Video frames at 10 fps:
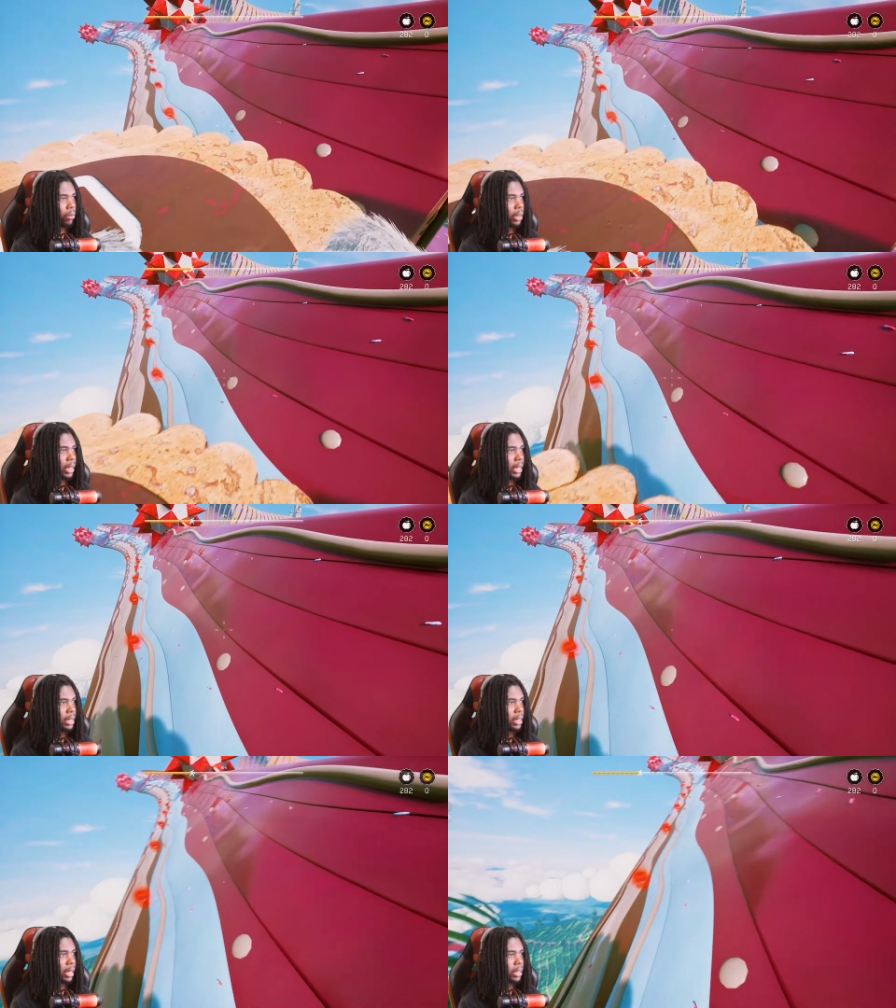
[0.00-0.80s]
What
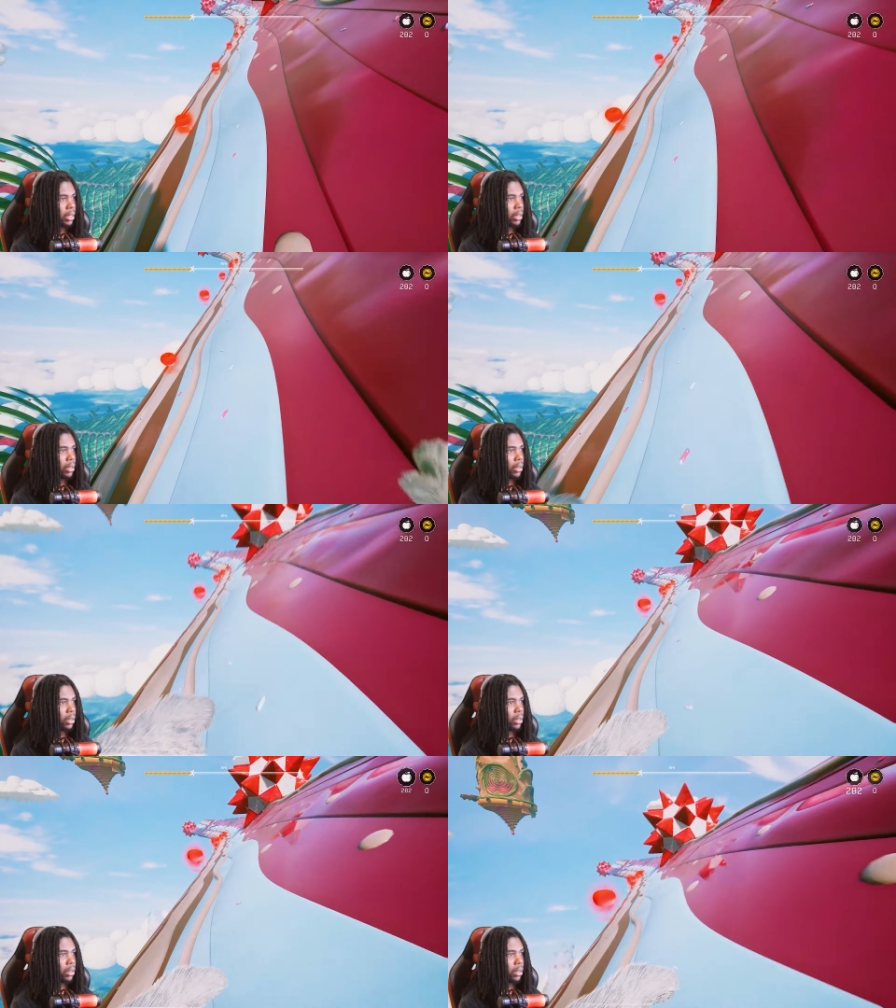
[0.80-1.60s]
is this?
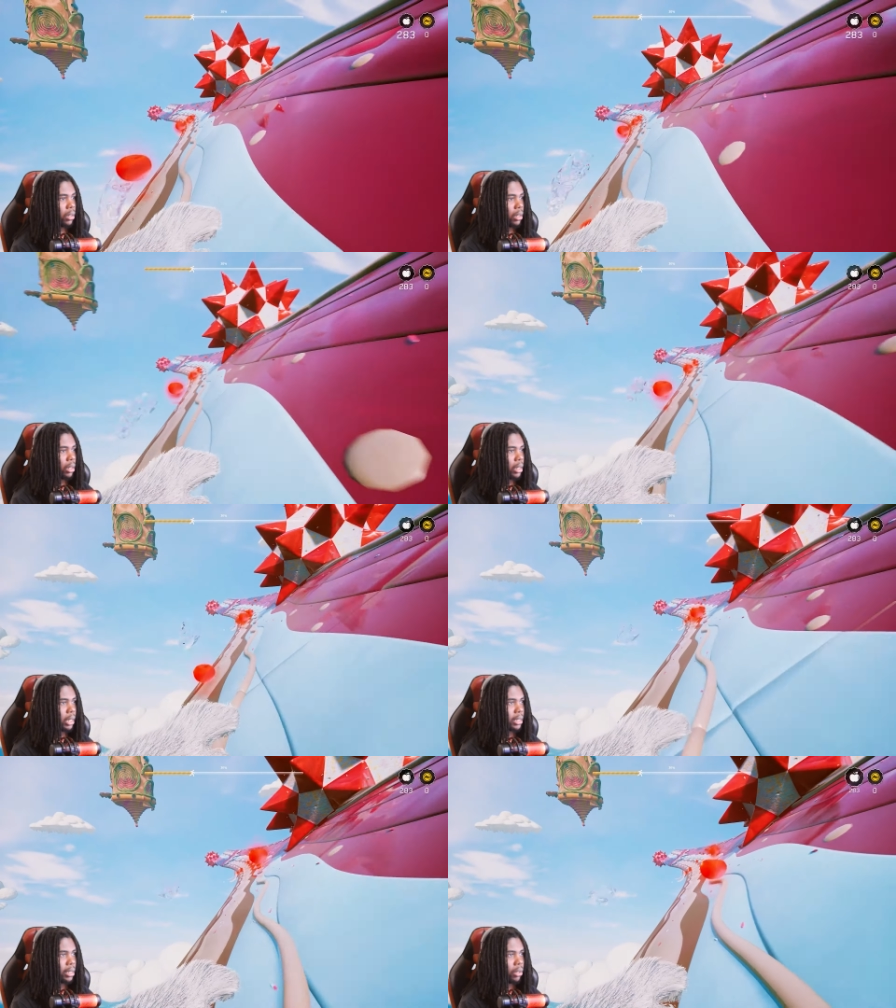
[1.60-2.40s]
Then
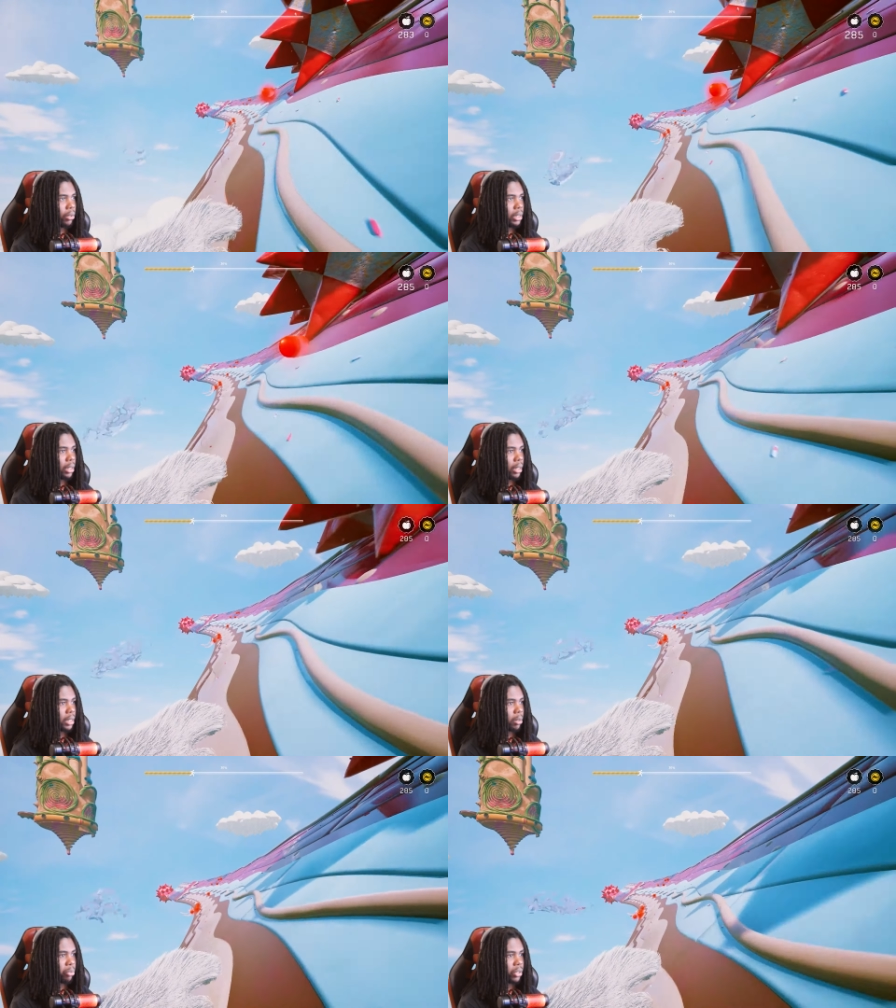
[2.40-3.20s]
it's still, it's a,
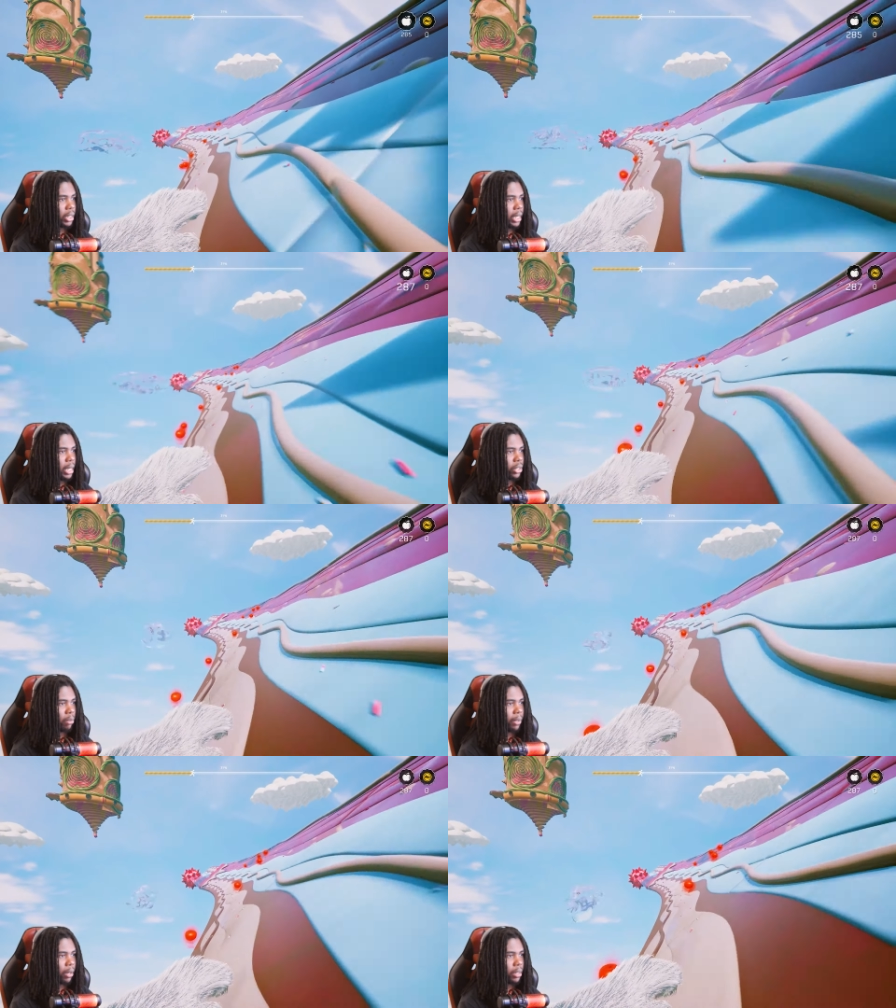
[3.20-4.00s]
it's a percentage
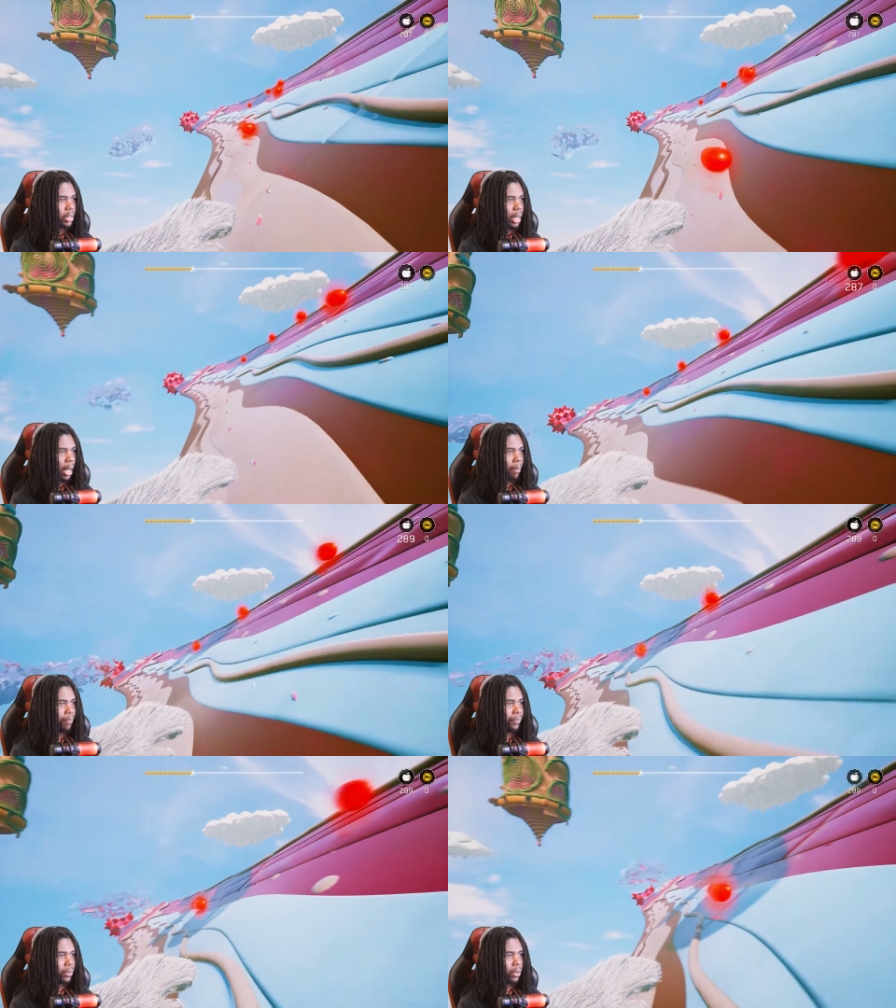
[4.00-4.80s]
up there at the top.
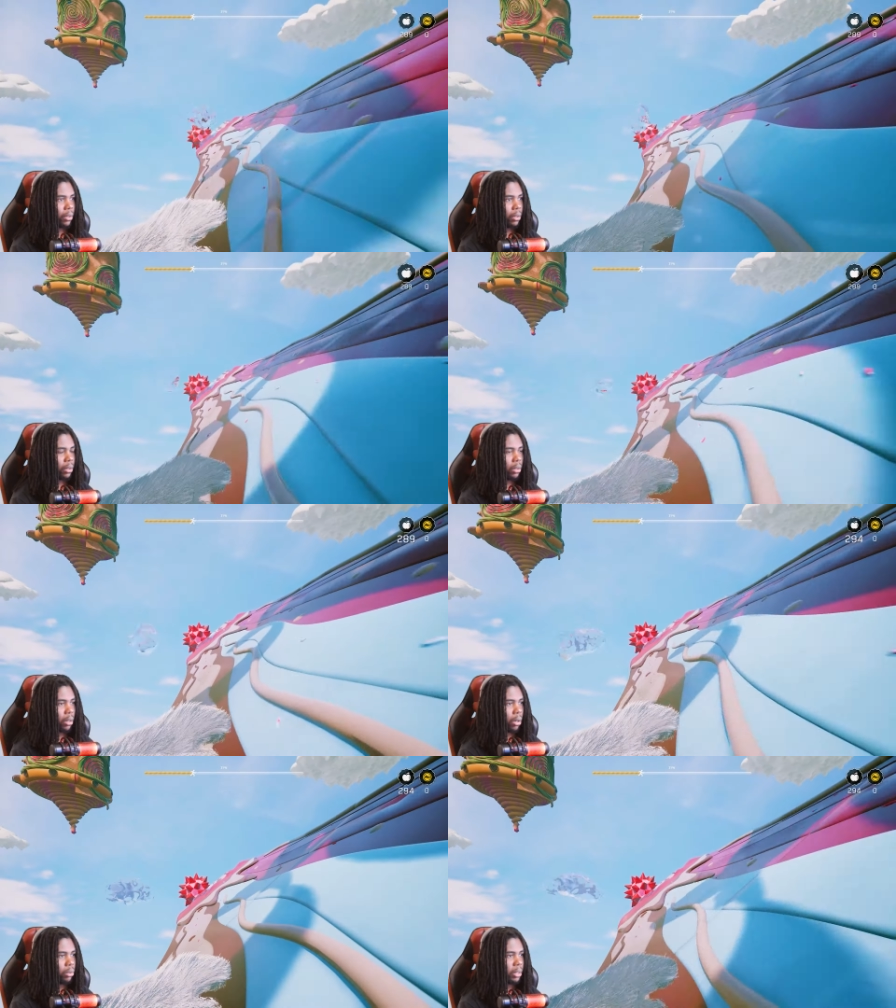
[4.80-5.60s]

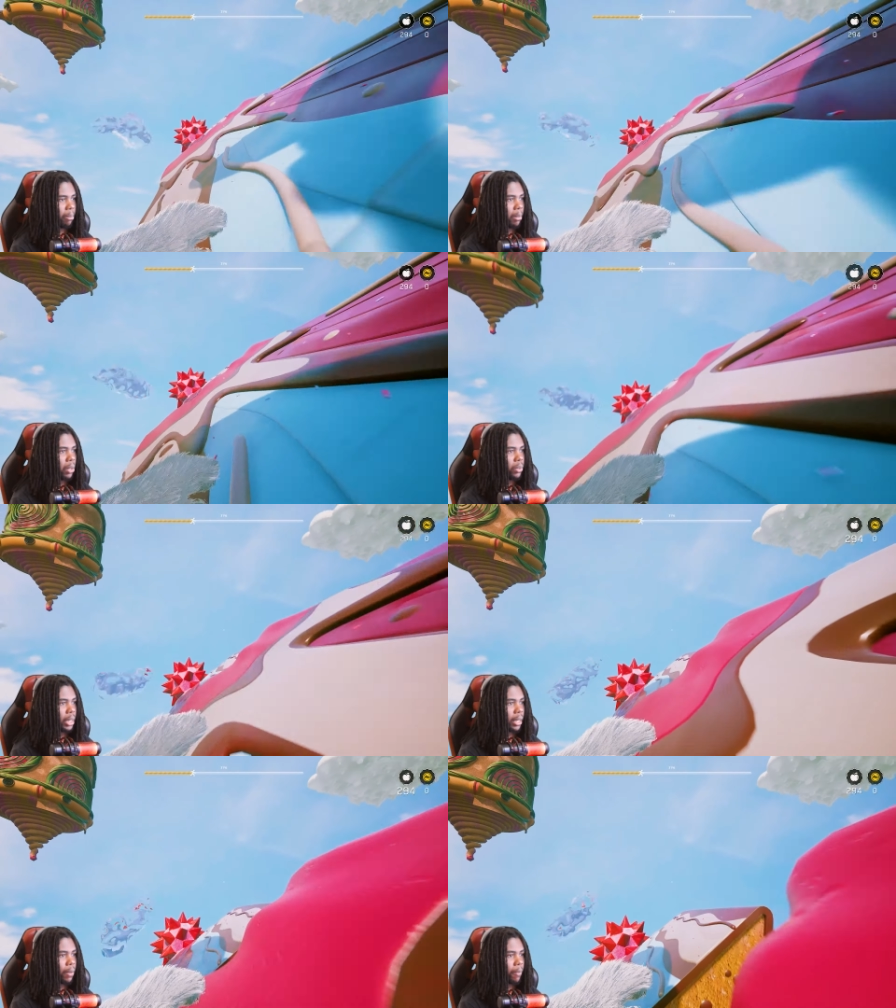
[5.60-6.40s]
Holy
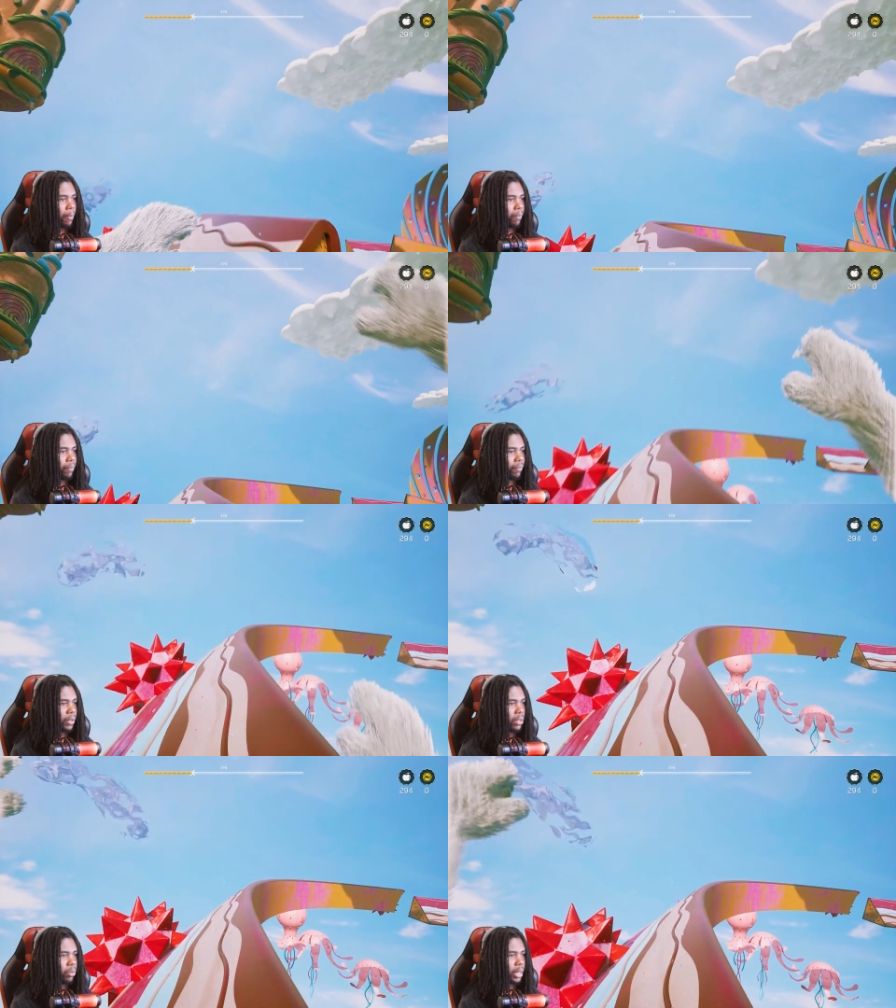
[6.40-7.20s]
moly.
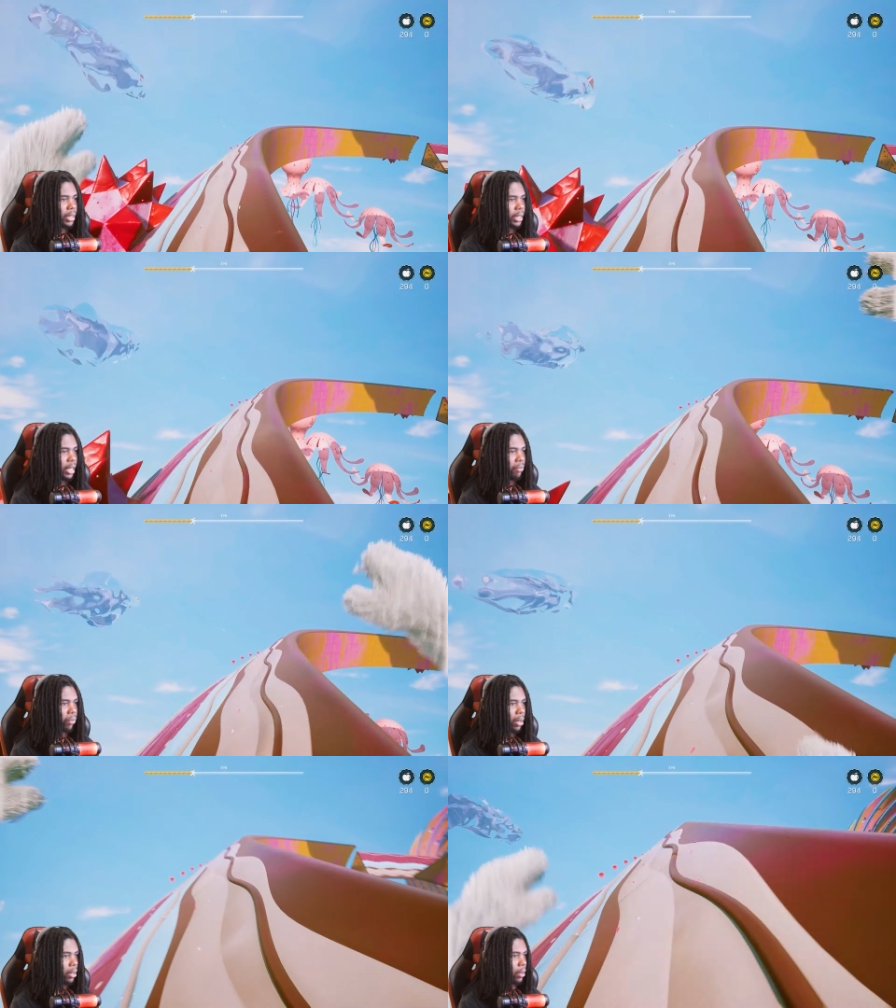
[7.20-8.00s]
This one is
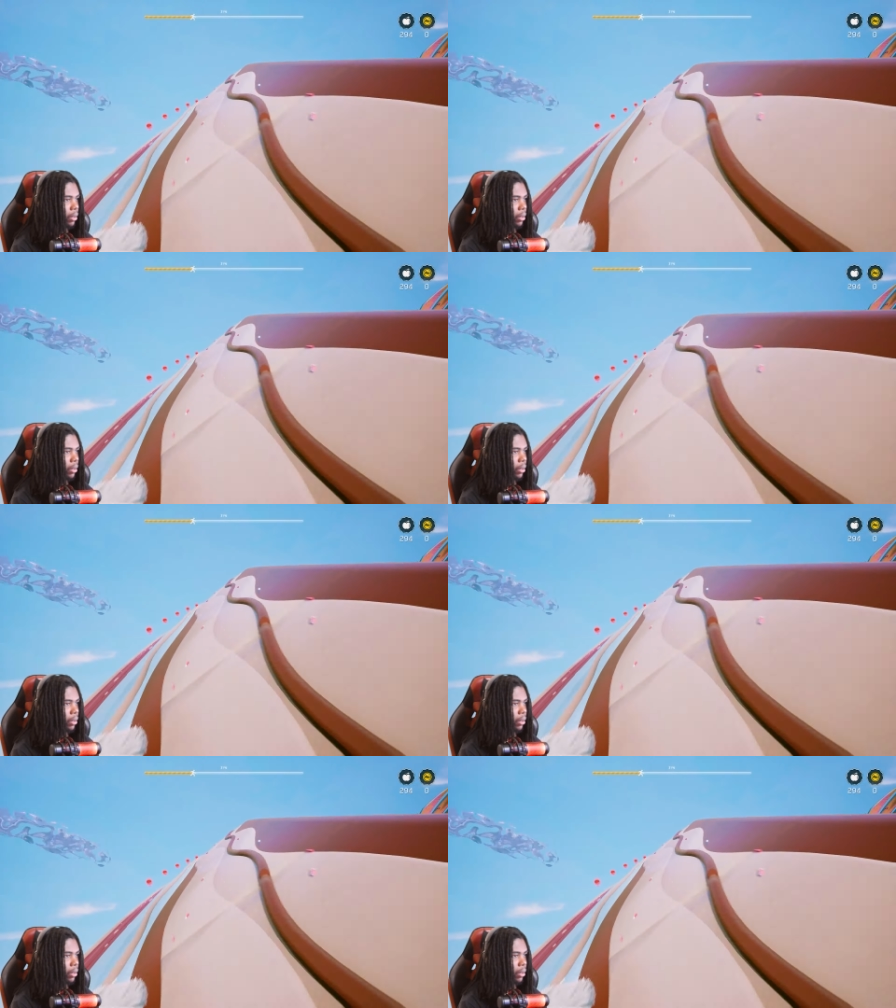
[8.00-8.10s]
different.